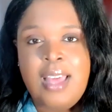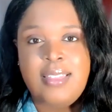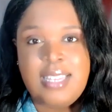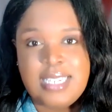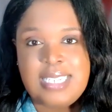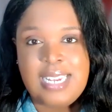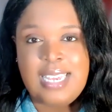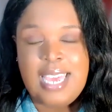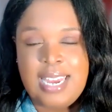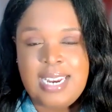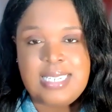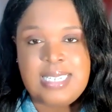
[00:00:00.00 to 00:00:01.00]
This,
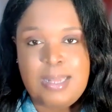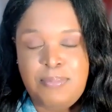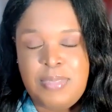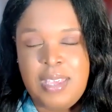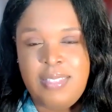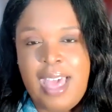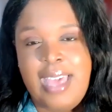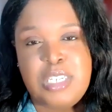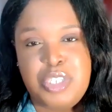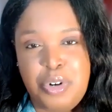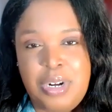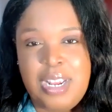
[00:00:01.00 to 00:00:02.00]
again, is something that
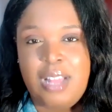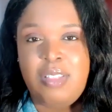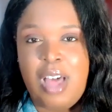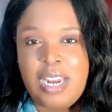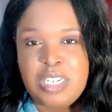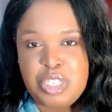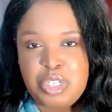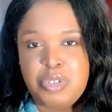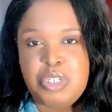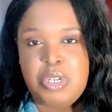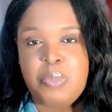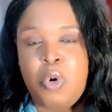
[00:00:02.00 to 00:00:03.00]
is turning a lot of
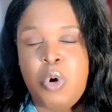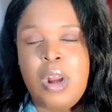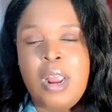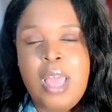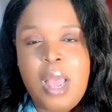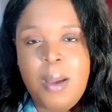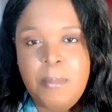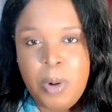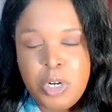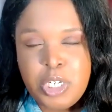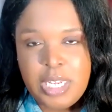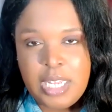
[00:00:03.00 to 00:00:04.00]
students to more
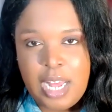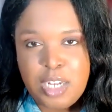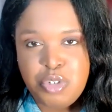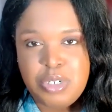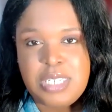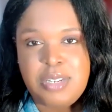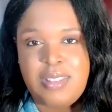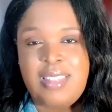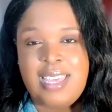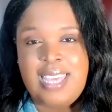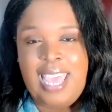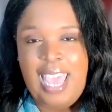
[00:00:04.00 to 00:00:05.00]
emerging countries so that
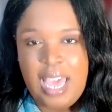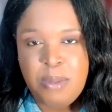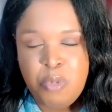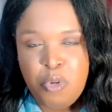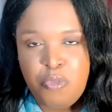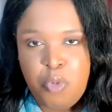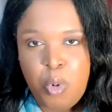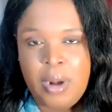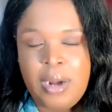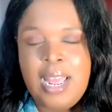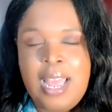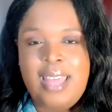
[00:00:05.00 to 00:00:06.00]
they can move
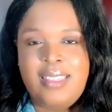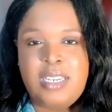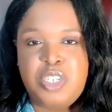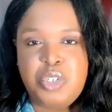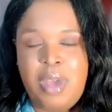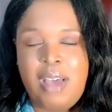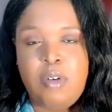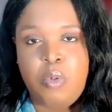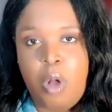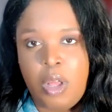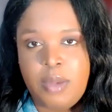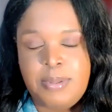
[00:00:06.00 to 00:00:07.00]
forward and they do have a
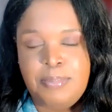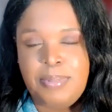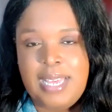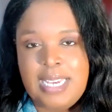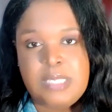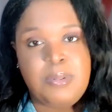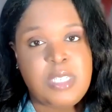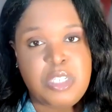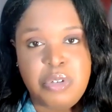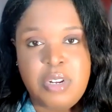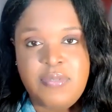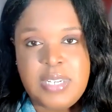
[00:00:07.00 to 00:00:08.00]
welcoming place. But
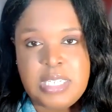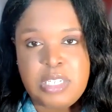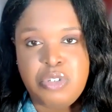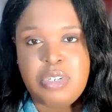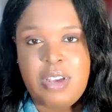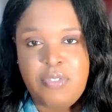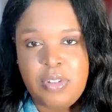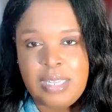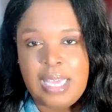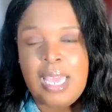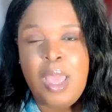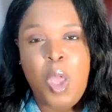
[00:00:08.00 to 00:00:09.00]
student visas are
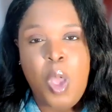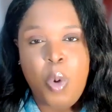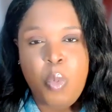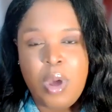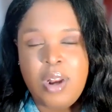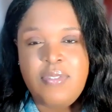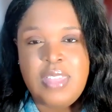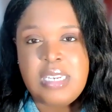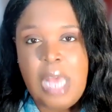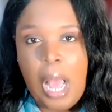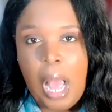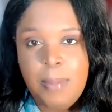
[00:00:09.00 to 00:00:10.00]
definitely one of the
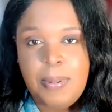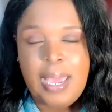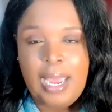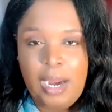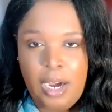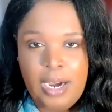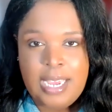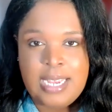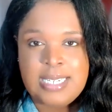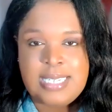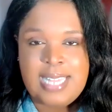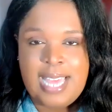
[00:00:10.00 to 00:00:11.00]
top
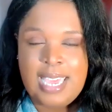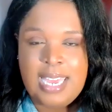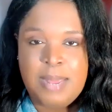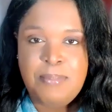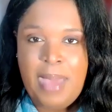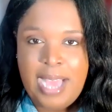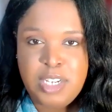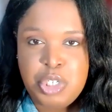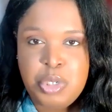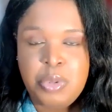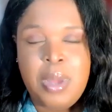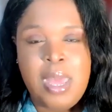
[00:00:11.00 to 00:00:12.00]
areas that can impact
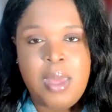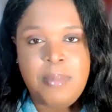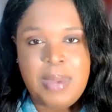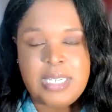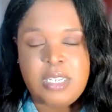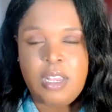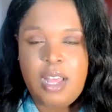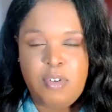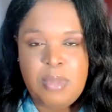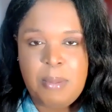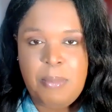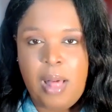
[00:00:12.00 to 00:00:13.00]
you based on
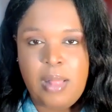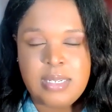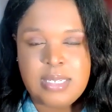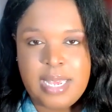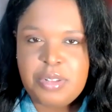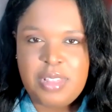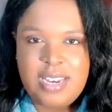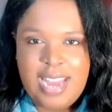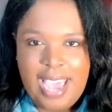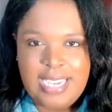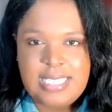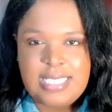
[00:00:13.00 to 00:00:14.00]
government policy. So the
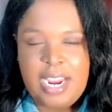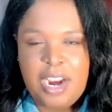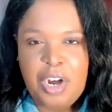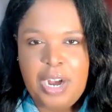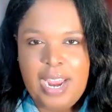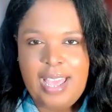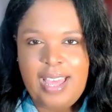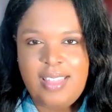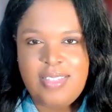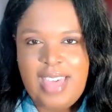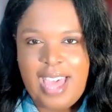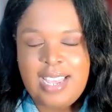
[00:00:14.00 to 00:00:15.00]
next
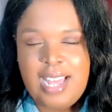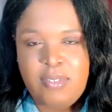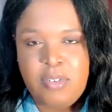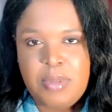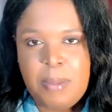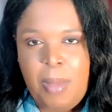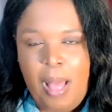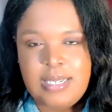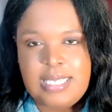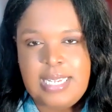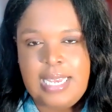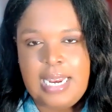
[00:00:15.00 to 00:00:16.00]
area that government
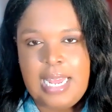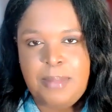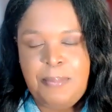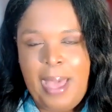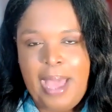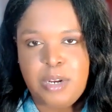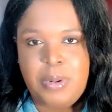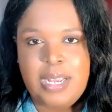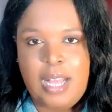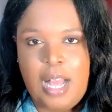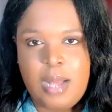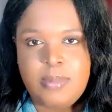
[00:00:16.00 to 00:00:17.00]
policy can impact when
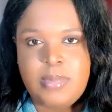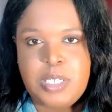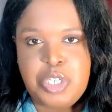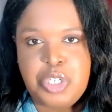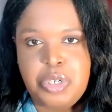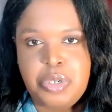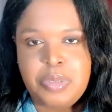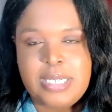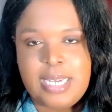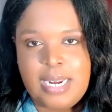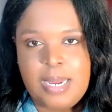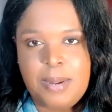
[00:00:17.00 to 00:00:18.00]
it comes to
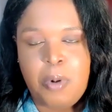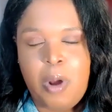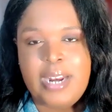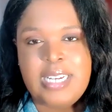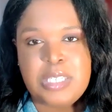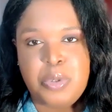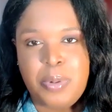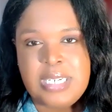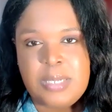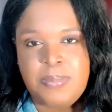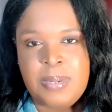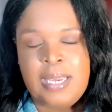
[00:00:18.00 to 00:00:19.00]
study abroad is going
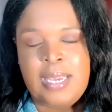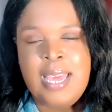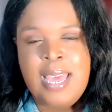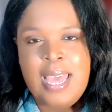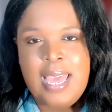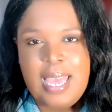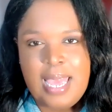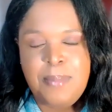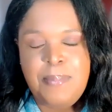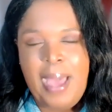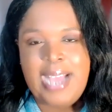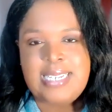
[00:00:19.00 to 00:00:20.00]
to be
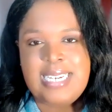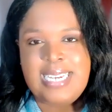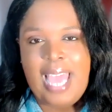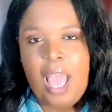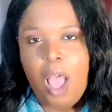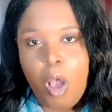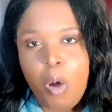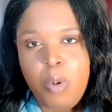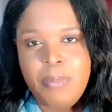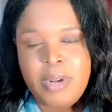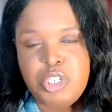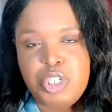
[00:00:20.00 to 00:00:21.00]
impacting how
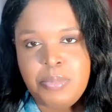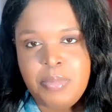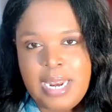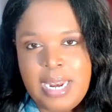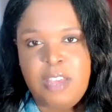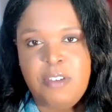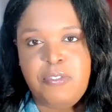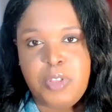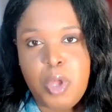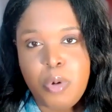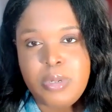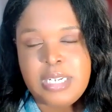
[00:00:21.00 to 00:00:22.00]
much money
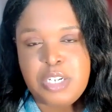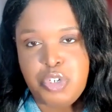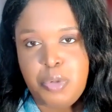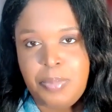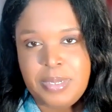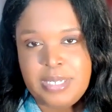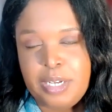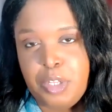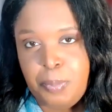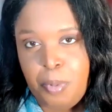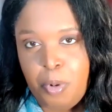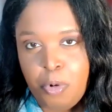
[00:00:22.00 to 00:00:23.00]
flows into a particular
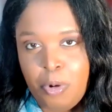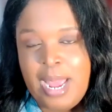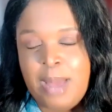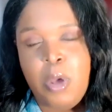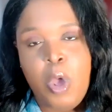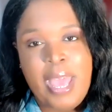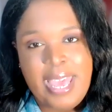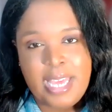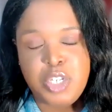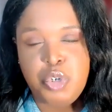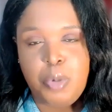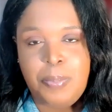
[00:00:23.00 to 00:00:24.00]
program,
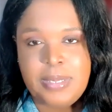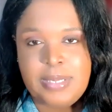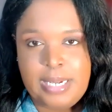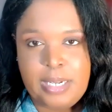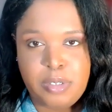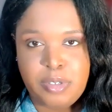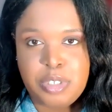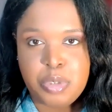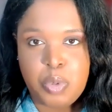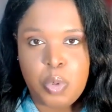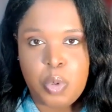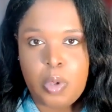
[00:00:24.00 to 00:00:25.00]
into a particular
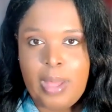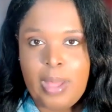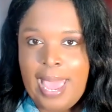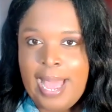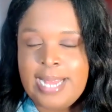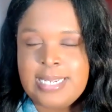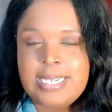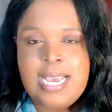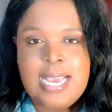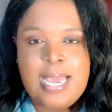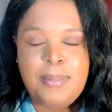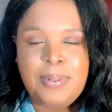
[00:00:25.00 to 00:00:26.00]
school. And
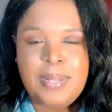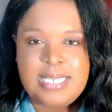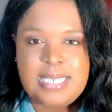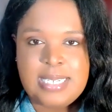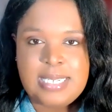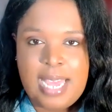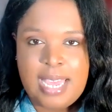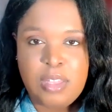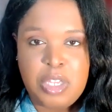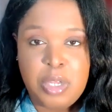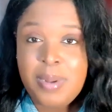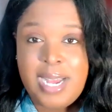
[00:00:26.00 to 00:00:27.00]
in places like the
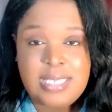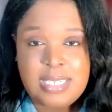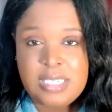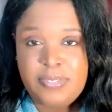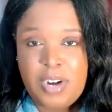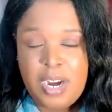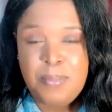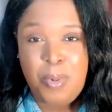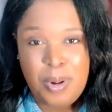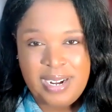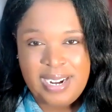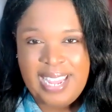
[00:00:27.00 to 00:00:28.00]
US, this is very
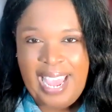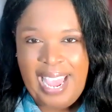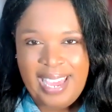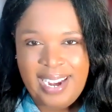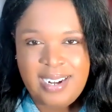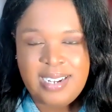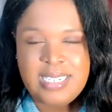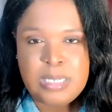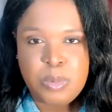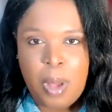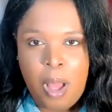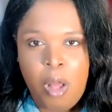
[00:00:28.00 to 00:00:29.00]
important, in Canada as
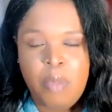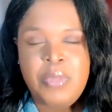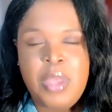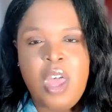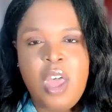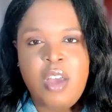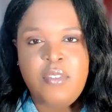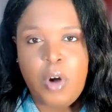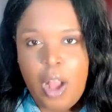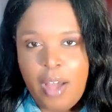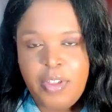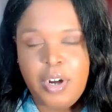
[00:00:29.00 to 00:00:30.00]
well.
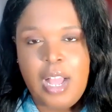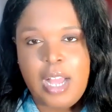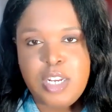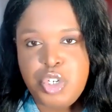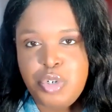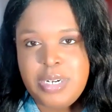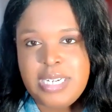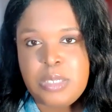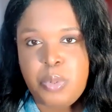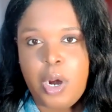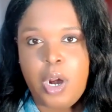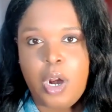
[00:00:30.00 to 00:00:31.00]
For other countries
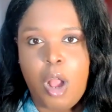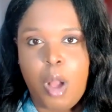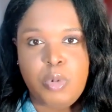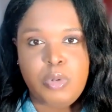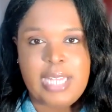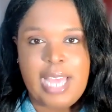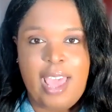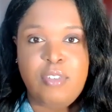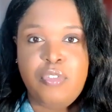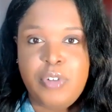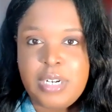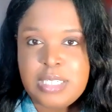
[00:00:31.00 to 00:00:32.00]
where almost
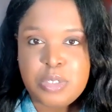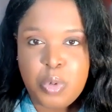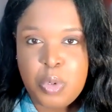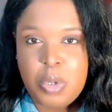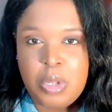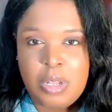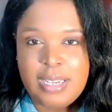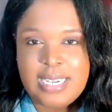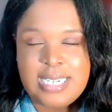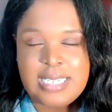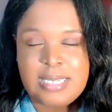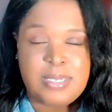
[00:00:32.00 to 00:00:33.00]
every school
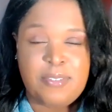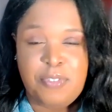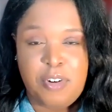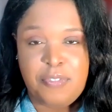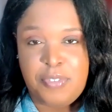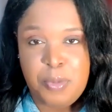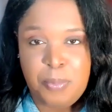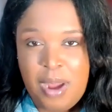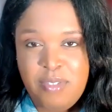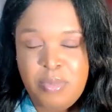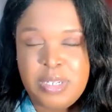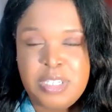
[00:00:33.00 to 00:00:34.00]
is, except for a few
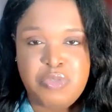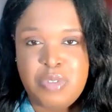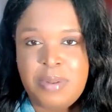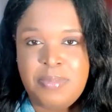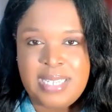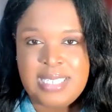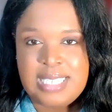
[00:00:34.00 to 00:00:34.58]
private ones, are run by the